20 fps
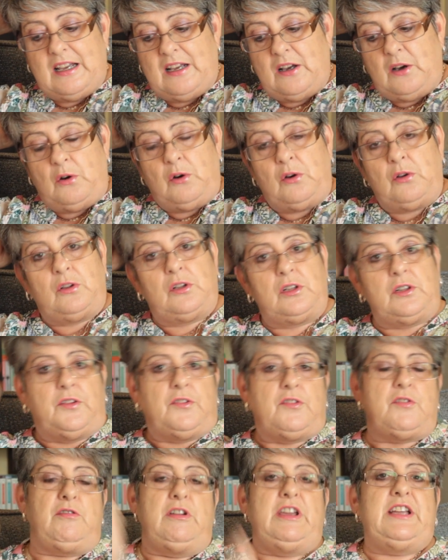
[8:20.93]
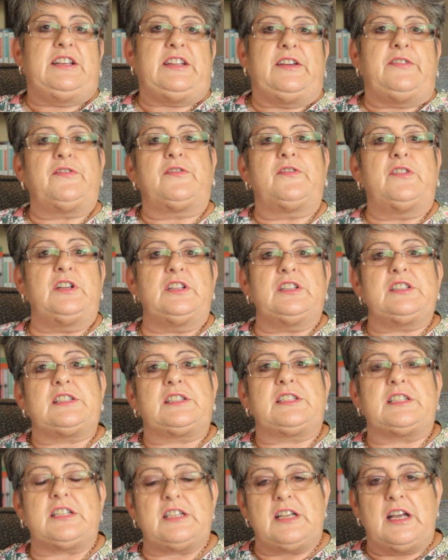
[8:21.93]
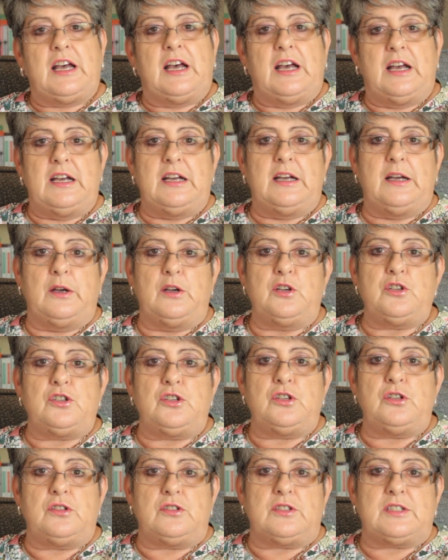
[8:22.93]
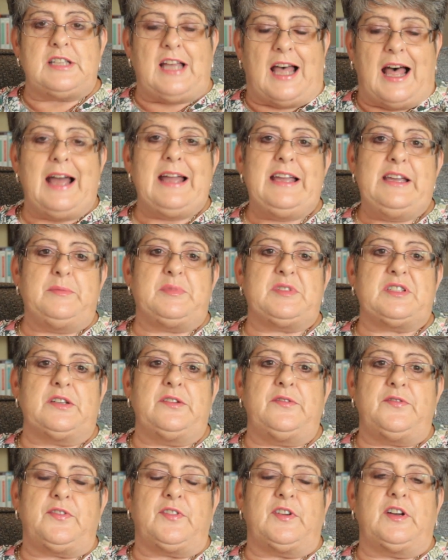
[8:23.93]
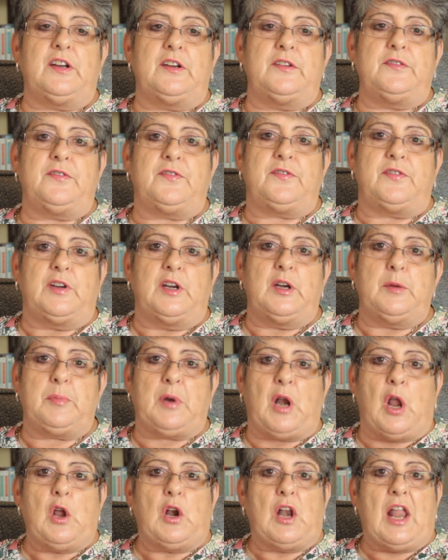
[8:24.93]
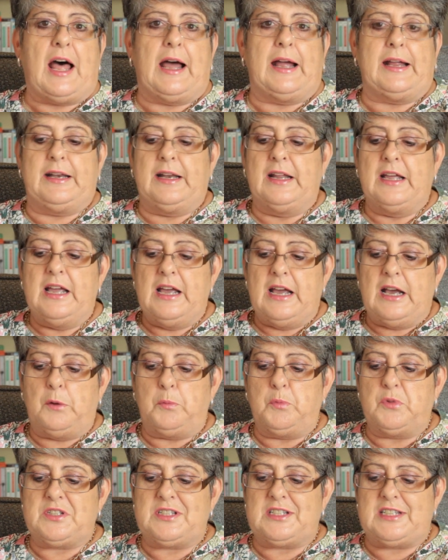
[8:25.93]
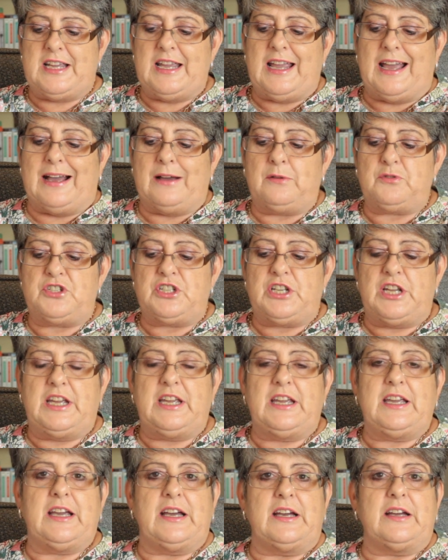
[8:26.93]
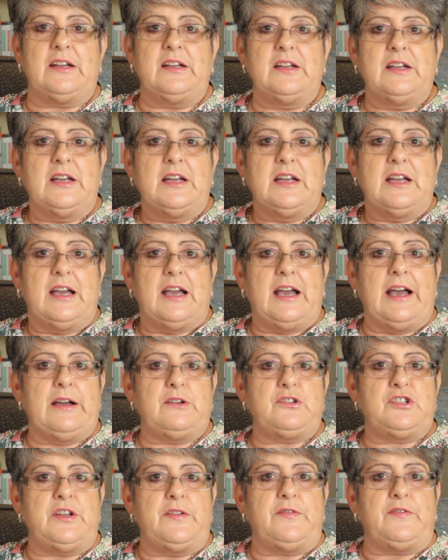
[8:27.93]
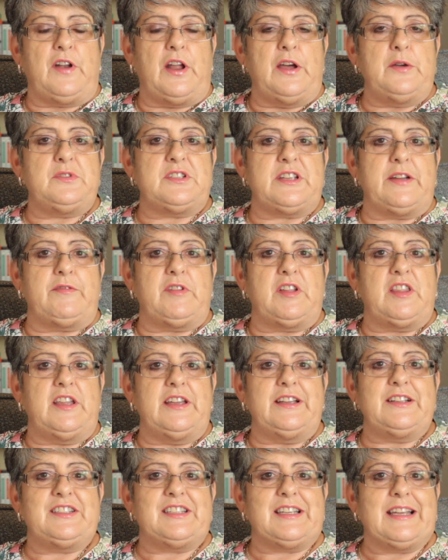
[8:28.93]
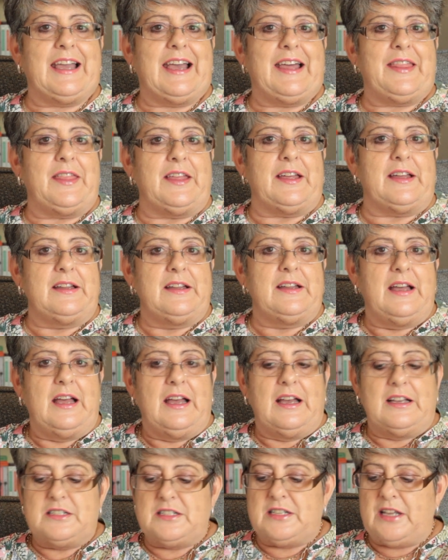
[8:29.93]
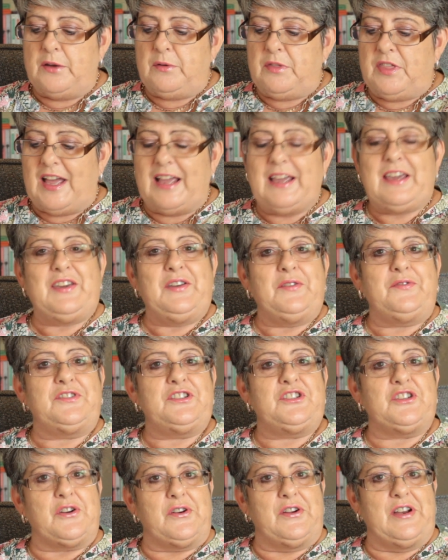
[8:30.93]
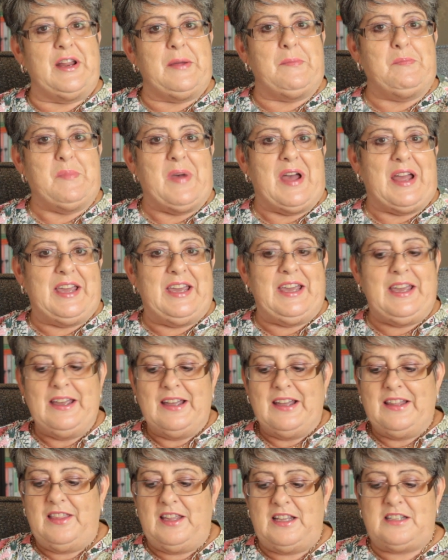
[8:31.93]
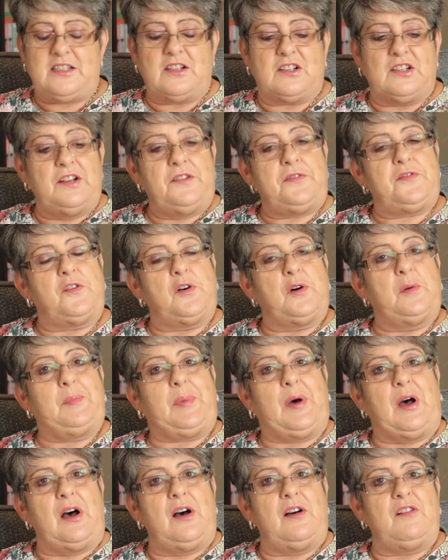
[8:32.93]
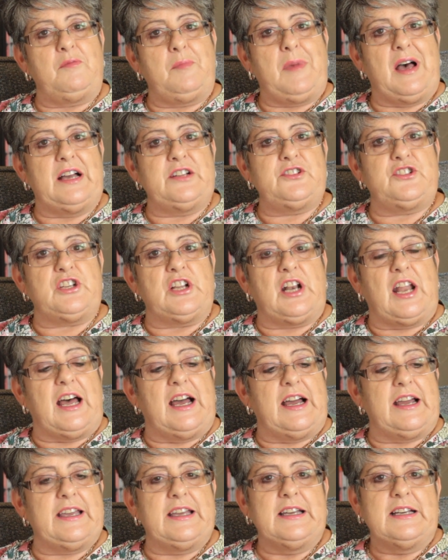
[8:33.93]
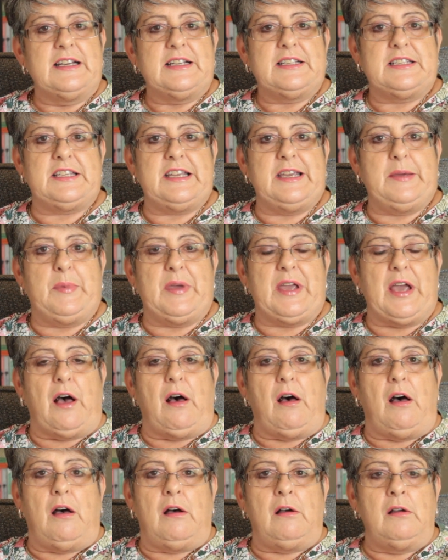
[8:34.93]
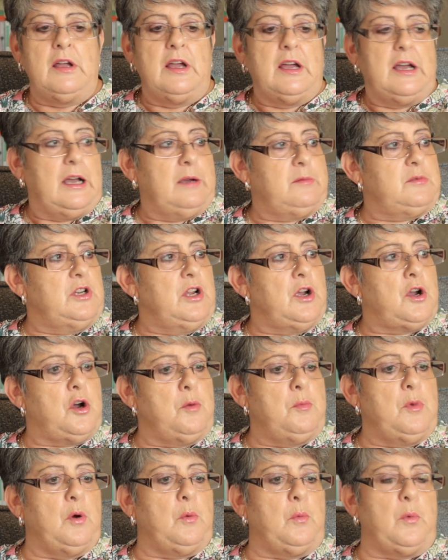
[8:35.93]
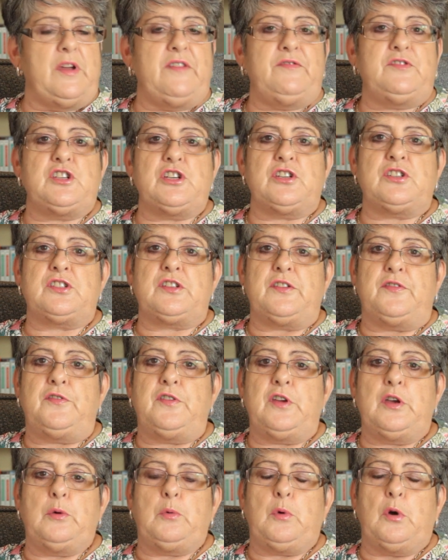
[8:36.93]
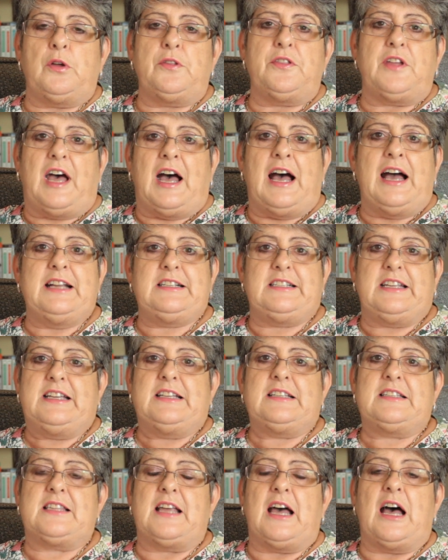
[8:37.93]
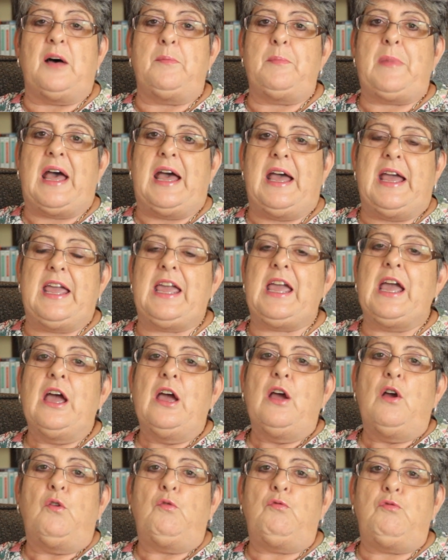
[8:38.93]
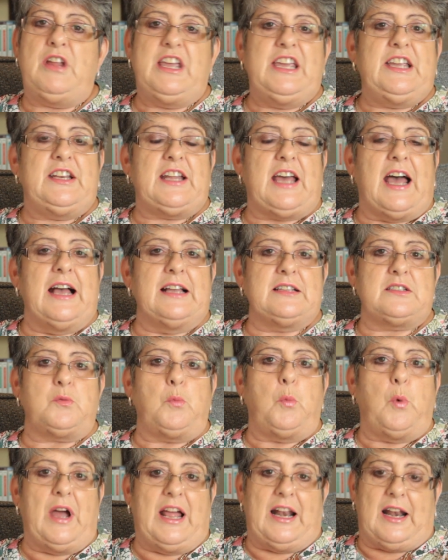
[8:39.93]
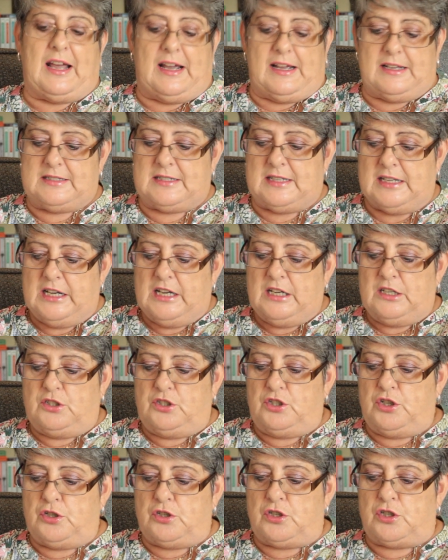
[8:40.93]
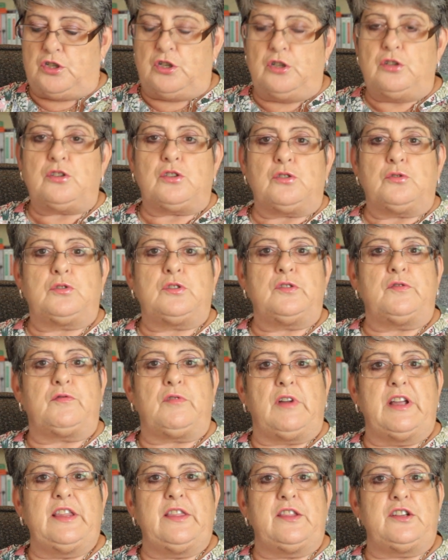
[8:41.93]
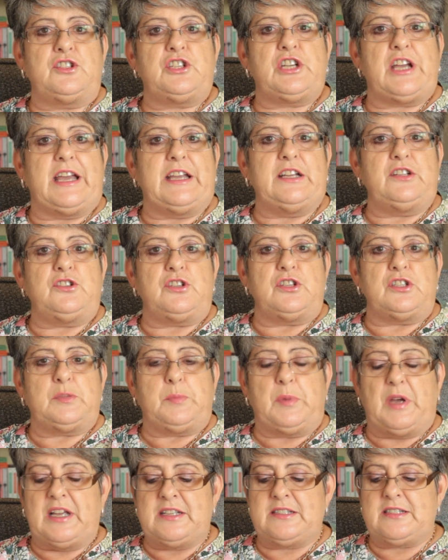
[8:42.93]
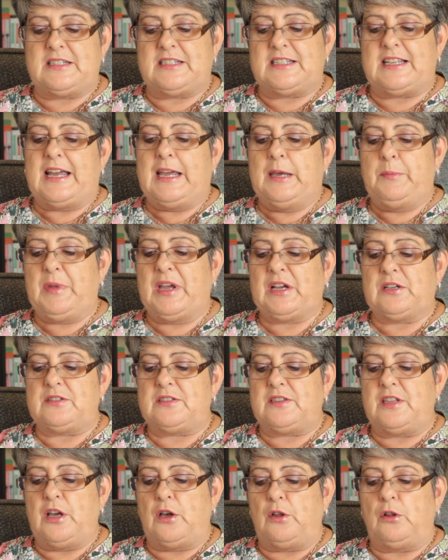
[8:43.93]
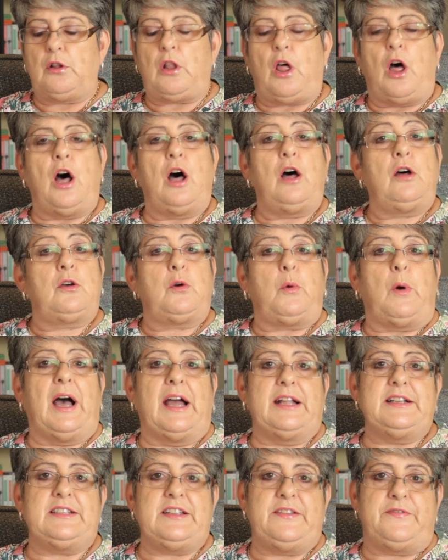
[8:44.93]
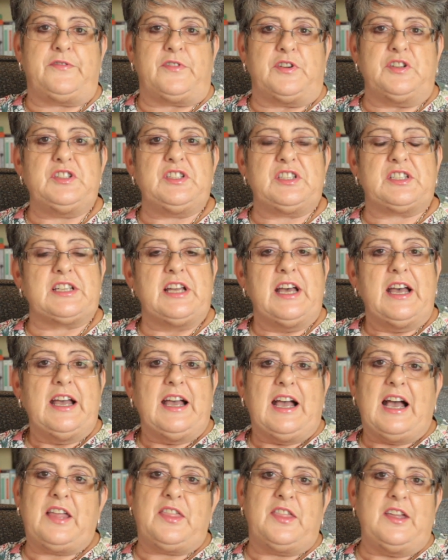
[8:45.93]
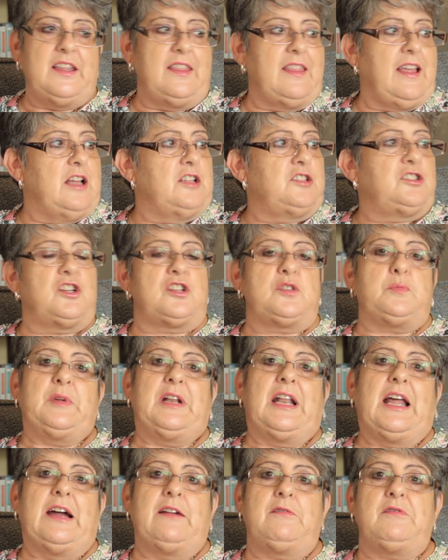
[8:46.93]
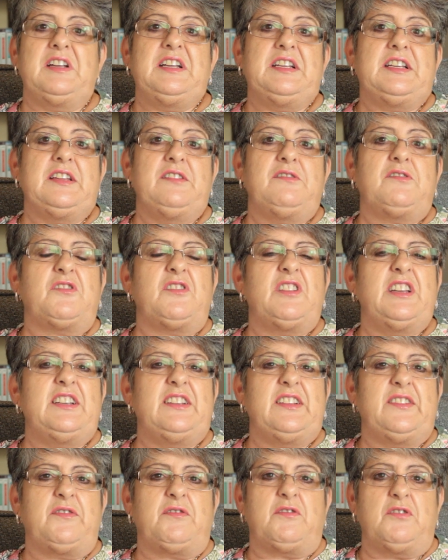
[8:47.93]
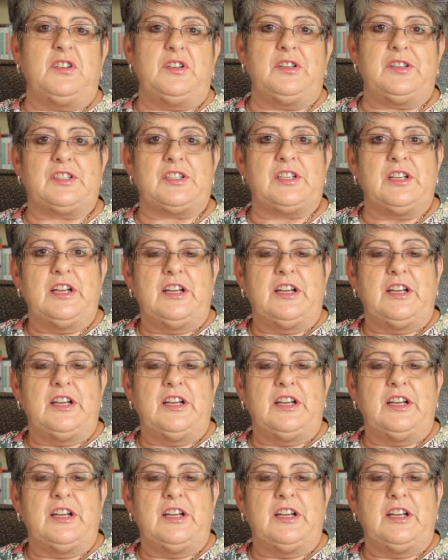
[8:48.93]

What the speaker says: All three different types of plot line, and we'll see how she flows everything together. So thank you for joining me. These are going to form part of my July TBR. I'm going to come up with just a few other ideas that I may read, as well as just to sort of ring the changes. But as I say, because they all are quite different, I think that'll just be like reading three different